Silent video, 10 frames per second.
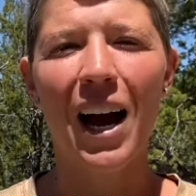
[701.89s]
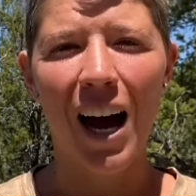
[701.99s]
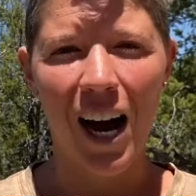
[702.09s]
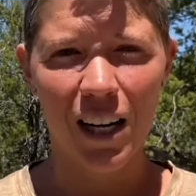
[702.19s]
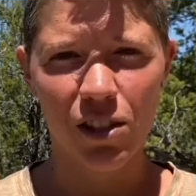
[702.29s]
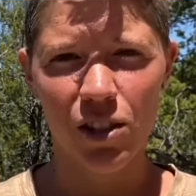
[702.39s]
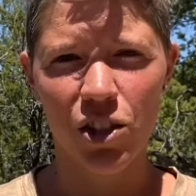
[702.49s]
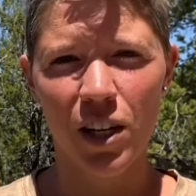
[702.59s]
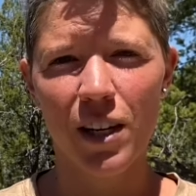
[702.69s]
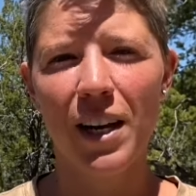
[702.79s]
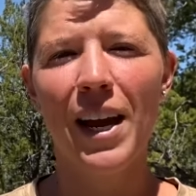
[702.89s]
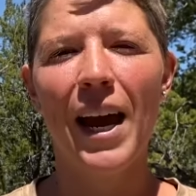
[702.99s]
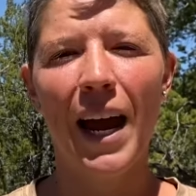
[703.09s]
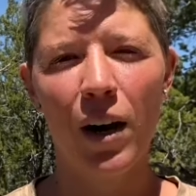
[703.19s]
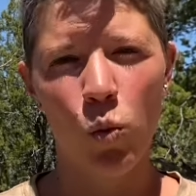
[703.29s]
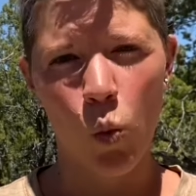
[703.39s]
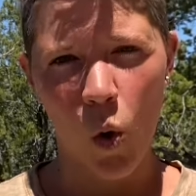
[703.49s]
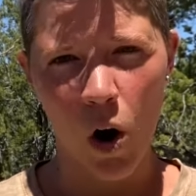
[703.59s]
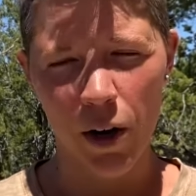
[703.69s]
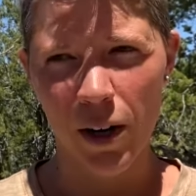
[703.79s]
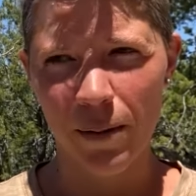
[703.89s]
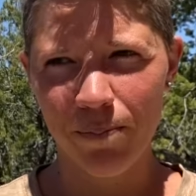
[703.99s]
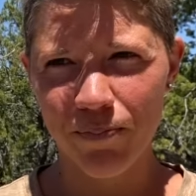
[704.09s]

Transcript: oxygen, and water.